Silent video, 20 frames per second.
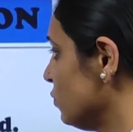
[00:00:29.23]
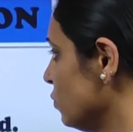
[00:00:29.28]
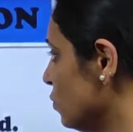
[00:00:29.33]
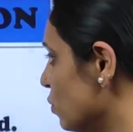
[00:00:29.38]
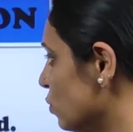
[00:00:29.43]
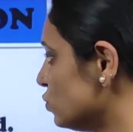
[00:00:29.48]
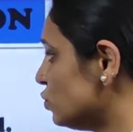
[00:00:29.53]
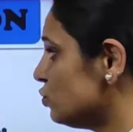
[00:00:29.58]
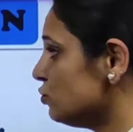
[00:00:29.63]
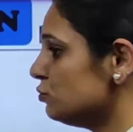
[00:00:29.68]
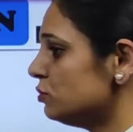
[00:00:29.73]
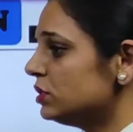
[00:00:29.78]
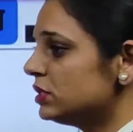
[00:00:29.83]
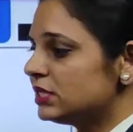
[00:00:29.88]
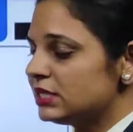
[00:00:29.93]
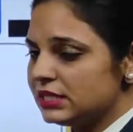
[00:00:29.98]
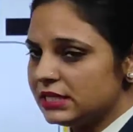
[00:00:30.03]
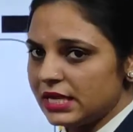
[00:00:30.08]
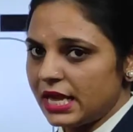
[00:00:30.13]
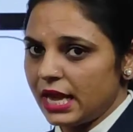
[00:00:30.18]
goes to the
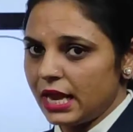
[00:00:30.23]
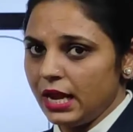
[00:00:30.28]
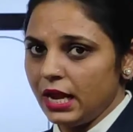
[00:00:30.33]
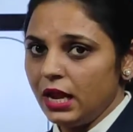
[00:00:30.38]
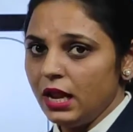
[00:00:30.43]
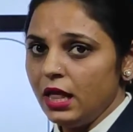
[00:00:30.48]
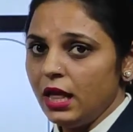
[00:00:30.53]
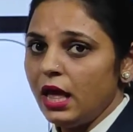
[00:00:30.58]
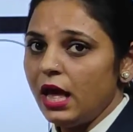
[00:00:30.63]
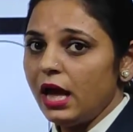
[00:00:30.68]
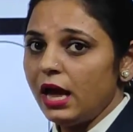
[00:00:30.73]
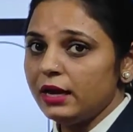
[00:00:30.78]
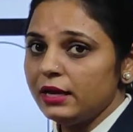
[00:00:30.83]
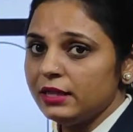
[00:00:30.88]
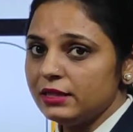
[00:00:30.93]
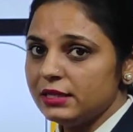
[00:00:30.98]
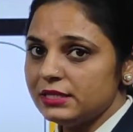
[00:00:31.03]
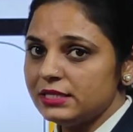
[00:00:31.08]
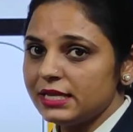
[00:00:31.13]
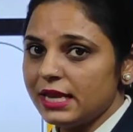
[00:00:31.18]
cell, and
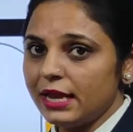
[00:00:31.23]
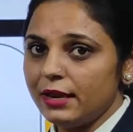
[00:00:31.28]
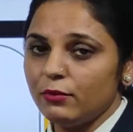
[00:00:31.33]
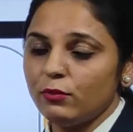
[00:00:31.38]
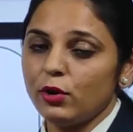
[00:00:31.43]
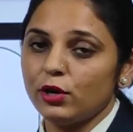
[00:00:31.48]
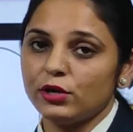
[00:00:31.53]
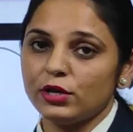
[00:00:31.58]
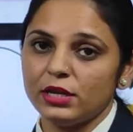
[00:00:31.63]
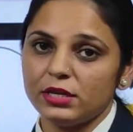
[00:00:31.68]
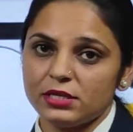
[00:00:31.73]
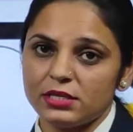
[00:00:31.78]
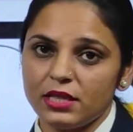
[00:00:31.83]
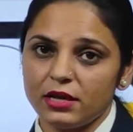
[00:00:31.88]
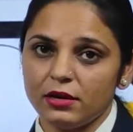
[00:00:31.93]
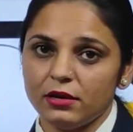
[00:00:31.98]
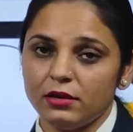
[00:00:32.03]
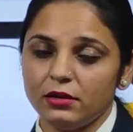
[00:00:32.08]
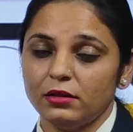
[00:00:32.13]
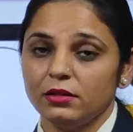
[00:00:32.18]
in the cell what is
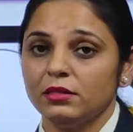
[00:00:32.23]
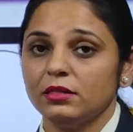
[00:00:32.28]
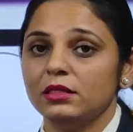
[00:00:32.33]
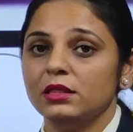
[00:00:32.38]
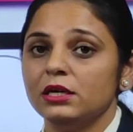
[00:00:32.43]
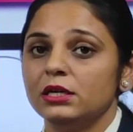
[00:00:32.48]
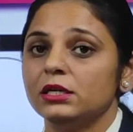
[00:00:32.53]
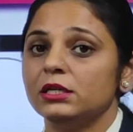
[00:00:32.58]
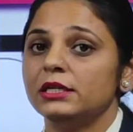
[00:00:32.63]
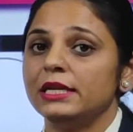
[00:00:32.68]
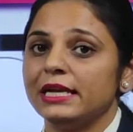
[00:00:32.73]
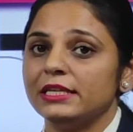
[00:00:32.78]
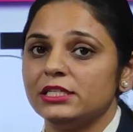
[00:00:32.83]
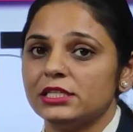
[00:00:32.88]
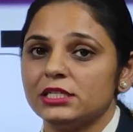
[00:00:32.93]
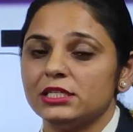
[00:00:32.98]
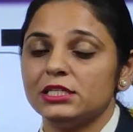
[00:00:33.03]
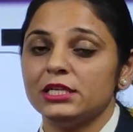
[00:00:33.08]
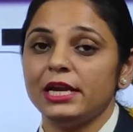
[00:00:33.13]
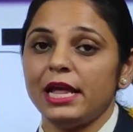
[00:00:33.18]
there? The
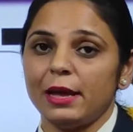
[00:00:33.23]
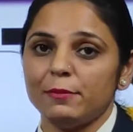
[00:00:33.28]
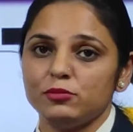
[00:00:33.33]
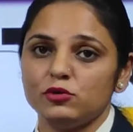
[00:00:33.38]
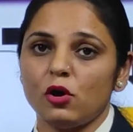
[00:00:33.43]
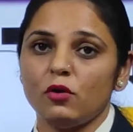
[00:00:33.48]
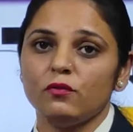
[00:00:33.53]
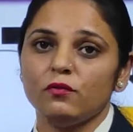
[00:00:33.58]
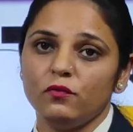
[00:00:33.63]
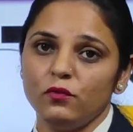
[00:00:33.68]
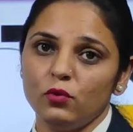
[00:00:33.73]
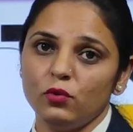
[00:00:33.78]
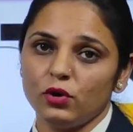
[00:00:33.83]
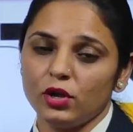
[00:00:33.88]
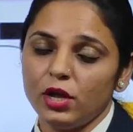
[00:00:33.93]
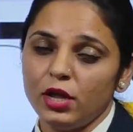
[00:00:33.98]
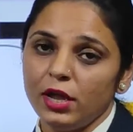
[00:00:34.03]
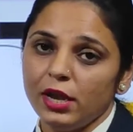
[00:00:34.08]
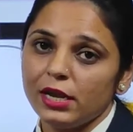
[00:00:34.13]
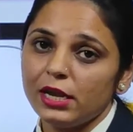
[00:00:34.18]
digested absorbed food.
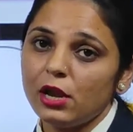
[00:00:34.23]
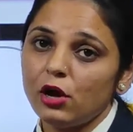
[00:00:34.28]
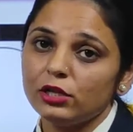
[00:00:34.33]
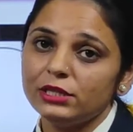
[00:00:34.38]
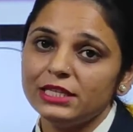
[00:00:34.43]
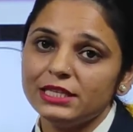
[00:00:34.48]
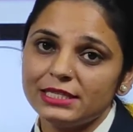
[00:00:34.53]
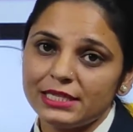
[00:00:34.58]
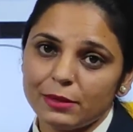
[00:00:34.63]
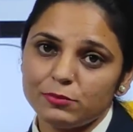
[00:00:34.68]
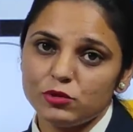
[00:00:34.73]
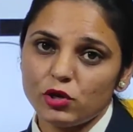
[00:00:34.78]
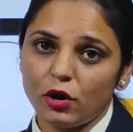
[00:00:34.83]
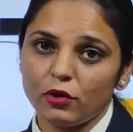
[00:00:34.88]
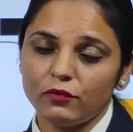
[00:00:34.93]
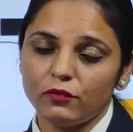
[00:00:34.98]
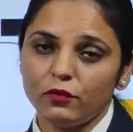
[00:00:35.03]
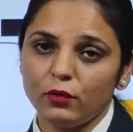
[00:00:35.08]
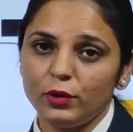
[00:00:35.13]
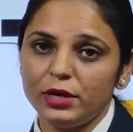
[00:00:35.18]
Now this
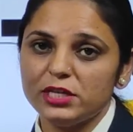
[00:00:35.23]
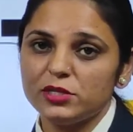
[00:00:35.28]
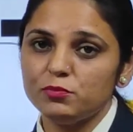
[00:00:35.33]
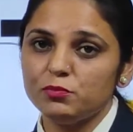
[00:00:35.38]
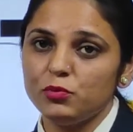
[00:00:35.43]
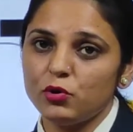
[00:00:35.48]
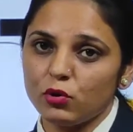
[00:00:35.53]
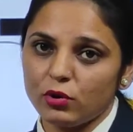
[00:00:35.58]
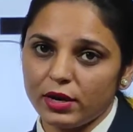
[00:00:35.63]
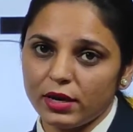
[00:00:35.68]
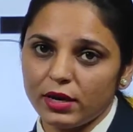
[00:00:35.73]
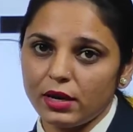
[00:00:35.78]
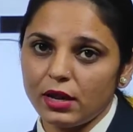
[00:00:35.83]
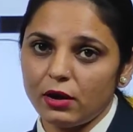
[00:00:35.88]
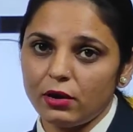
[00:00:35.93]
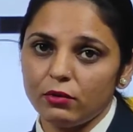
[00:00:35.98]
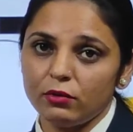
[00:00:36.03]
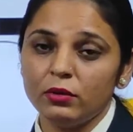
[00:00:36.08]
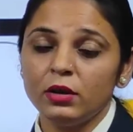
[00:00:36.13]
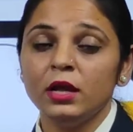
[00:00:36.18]
absorbed food is broken
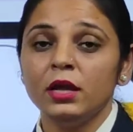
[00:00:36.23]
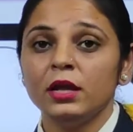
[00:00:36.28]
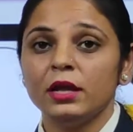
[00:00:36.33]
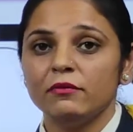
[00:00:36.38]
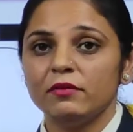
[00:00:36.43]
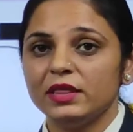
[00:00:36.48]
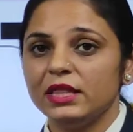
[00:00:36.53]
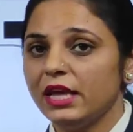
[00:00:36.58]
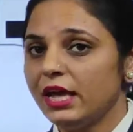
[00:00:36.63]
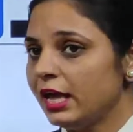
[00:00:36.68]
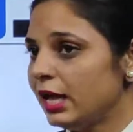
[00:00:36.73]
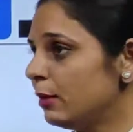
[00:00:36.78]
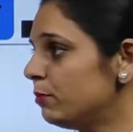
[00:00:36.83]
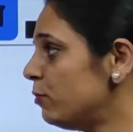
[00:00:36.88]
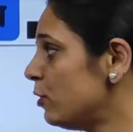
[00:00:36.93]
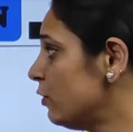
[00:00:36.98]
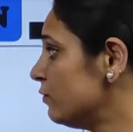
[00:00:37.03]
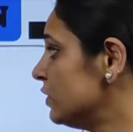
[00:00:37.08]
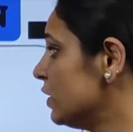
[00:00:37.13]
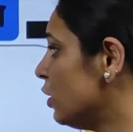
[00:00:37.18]
down with the
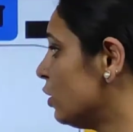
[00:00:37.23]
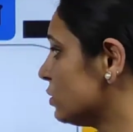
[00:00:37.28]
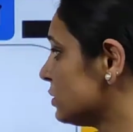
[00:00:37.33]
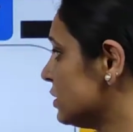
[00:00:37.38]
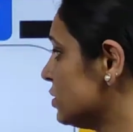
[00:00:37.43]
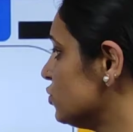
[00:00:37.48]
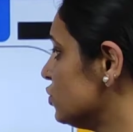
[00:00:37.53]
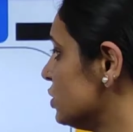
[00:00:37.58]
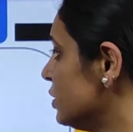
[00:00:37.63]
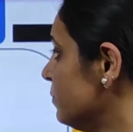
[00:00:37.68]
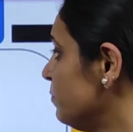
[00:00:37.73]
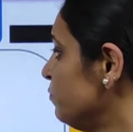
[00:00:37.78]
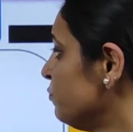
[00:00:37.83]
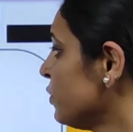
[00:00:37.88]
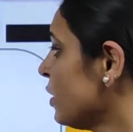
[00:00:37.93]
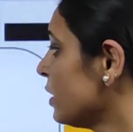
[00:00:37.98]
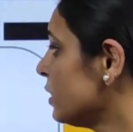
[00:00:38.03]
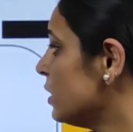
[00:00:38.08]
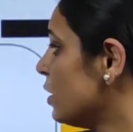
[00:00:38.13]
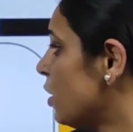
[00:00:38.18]
help of the oxygen.
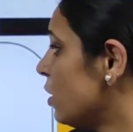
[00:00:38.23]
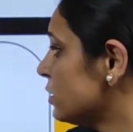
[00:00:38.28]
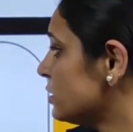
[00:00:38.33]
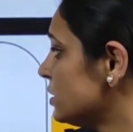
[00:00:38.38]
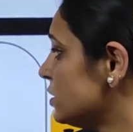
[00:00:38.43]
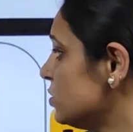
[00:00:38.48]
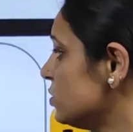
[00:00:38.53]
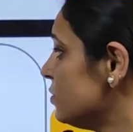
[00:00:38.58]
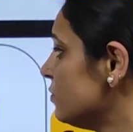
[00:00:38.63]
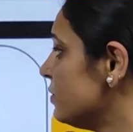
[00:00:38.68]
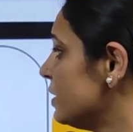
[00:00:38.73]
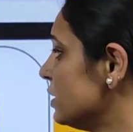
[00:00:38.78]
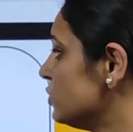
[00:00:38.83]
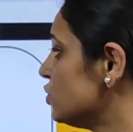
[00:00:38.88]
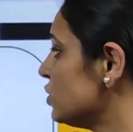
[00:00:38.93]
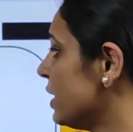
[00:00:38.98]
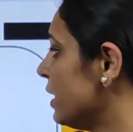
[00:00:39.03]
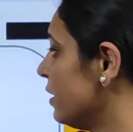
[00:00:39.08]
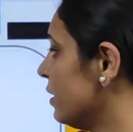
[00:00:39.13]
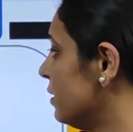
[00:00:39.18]
Now oxygen
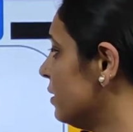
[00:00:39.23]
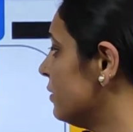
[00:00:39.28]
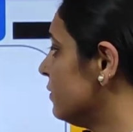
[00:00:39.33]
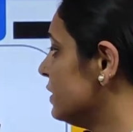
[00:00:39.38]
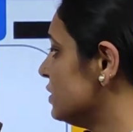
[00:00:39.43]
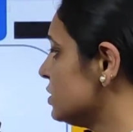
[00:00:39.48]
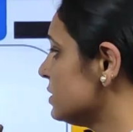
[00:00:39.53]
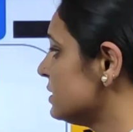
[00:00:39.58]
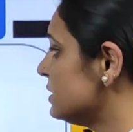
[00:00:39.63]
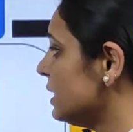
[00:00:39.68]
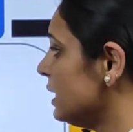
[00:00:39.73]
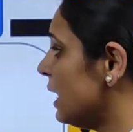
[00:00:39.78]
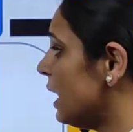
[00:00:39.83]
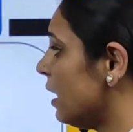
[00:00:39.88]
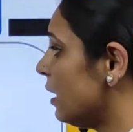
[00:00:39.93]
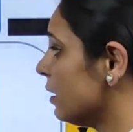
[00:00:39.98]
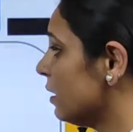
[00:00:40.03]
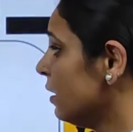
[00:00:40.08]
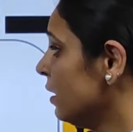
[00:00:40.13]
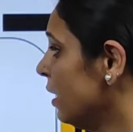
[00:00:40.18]
rich air reaches the
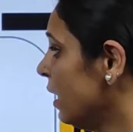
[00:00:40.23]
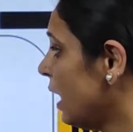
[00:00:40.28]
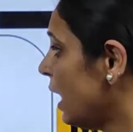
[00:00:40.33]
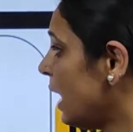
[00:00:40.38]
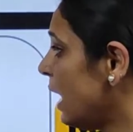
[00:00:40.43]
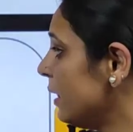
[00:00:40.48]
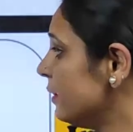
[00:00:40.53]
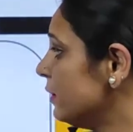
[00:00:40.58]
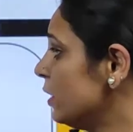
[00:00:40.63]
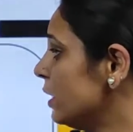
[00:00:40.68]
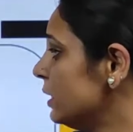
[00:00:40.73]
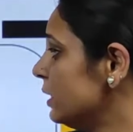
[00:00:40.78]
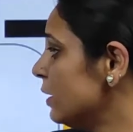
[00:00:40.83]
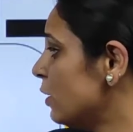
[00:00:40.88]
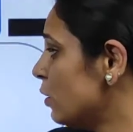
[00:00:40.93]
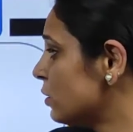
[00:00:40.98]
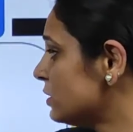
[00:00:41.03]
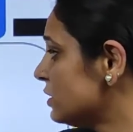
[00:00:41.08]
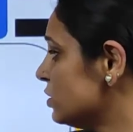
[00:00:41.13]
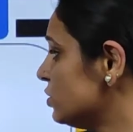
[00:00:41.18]
lung, and the
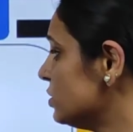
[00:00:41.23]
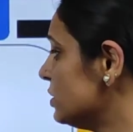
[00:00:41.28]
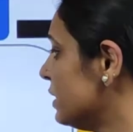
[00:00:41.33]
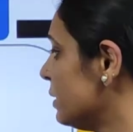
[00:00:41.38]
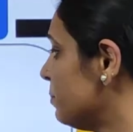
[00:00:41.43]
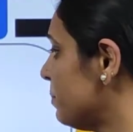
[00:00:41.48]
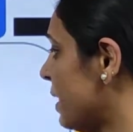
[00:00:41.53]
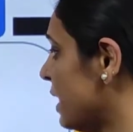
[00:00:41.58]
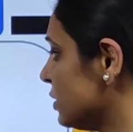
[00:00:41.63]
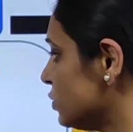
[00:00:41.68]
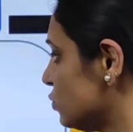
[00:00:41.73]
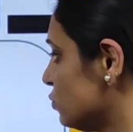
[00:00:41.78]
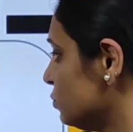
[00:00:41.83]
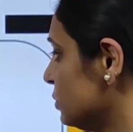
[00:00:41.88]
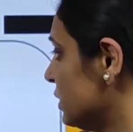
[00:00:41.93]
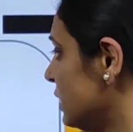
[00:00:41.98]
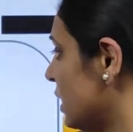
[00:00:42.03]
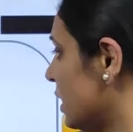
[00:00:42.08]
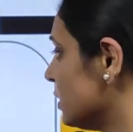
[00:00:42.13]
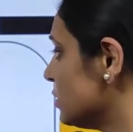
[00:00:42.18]
oxygen that passes through
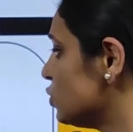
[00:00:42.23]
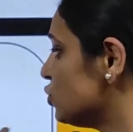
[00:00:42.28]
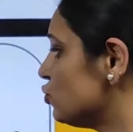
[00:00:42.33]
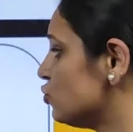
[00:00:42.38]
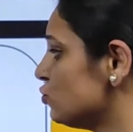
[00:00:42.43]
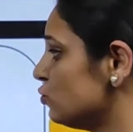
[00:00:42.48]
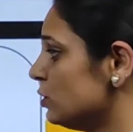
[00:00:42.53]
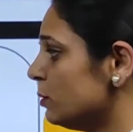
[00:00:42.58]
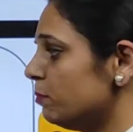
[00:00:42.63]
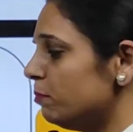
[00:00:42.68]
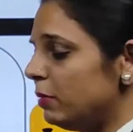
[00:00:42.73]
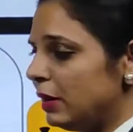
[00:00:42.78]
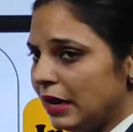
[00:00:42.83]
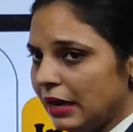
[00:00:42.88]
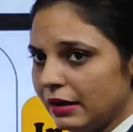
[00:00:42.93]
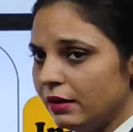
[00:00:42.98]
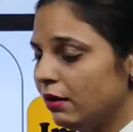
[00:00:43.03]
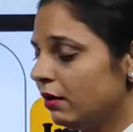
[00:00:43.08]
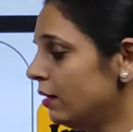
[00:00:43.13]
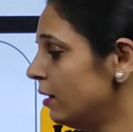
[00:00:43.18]
the lungs to the
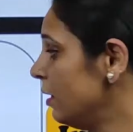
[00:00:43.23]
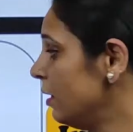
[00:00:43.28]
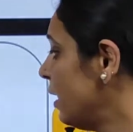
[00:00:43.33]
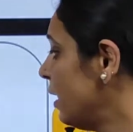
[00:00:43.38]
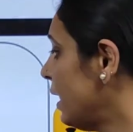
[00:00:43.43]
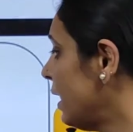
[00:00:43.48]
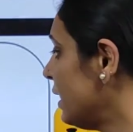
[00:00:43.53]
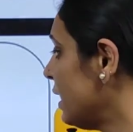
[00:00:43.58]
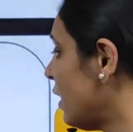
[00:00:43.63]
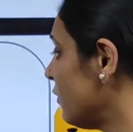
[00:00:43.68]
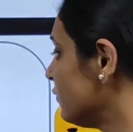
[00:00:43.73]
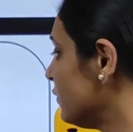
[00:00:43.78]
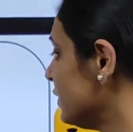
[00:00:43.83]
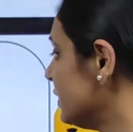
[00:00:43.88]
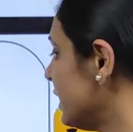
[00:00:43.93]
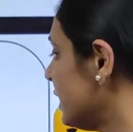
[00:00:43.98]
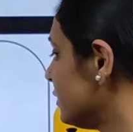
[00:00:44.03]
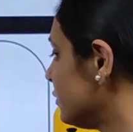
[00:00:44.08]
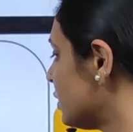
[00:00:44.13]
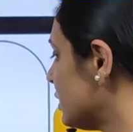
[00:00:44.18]
blood, and
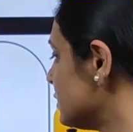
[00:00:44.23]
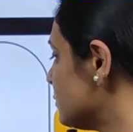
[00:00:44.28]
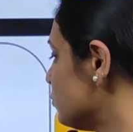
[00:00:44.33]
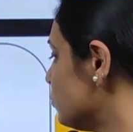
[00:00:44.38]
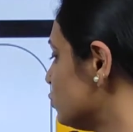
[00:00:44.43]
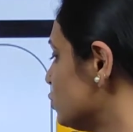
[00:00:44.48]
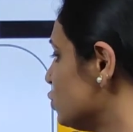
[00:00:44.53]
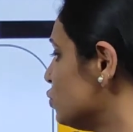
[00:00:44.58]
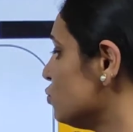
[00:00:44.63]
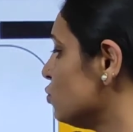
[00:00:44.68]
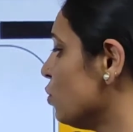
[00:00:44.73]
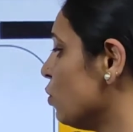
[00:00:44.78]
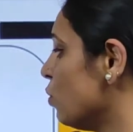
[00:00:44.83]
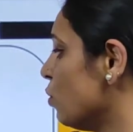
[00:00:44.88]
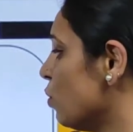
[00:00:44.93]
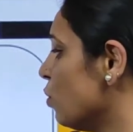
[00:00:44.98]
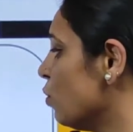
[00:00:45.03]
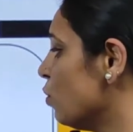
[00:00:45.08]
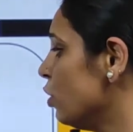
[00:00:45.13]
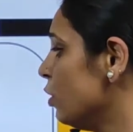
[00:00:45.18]
after that transported to
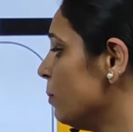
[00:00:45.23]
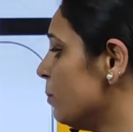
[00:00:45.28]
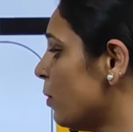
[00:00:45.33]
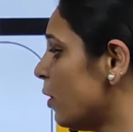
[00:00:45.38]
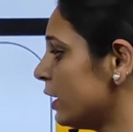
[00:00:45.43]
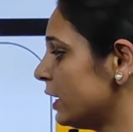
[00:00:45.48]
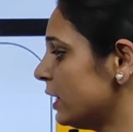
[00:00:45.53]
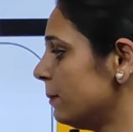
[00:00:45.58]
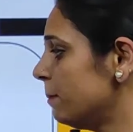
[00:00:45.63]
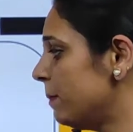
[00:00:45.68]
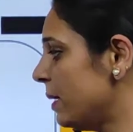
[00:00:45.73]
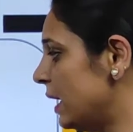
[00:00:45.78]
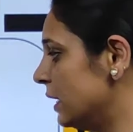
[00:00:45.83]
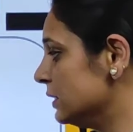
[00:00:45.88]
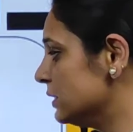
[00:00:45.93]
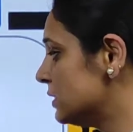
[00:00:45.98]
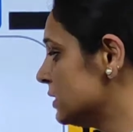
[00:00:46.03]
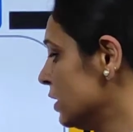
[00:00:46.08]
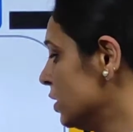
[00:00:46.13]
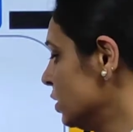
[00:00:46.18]
whole body
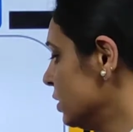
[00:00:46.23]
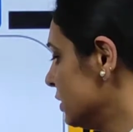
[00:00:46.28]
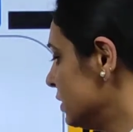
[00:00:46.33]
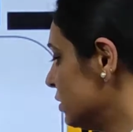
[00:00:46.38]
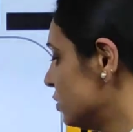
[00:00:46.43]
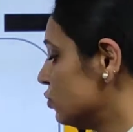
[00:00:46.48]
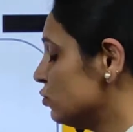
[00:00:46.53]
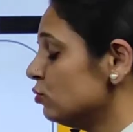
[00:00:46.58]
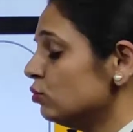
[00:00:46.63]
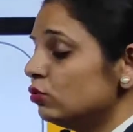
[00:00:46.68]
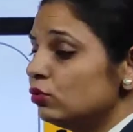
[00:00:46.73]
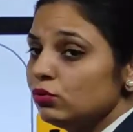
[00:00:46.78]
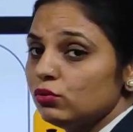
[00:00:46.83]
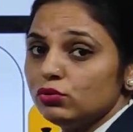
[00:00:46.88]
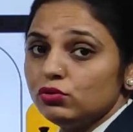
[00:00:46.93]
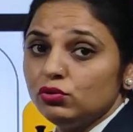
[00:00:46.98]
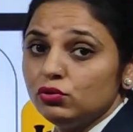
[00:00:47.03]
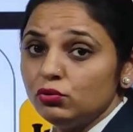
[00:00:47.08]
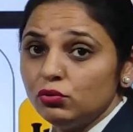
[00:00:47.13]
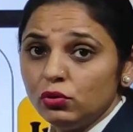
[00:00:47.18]
parts
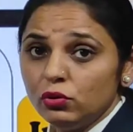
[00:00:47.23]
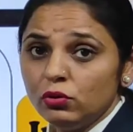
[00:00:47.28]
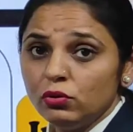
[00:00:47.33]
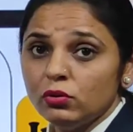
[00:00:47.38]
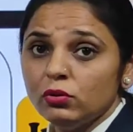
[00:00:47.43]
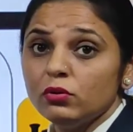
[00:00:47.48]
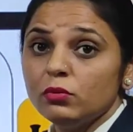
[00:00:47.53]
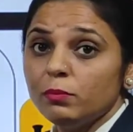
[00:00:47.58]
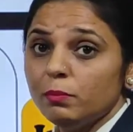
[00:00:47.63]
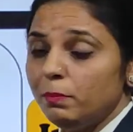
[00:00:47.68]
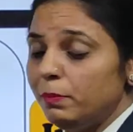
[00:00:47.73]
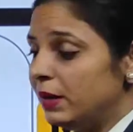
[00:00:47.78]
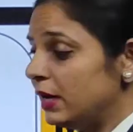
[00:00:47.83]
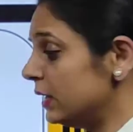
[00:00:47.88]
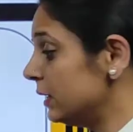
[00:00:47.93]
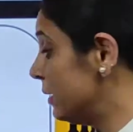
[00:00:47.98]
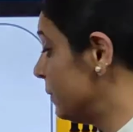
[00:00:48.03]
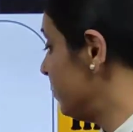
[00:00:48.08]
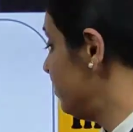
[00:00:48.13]
through blood,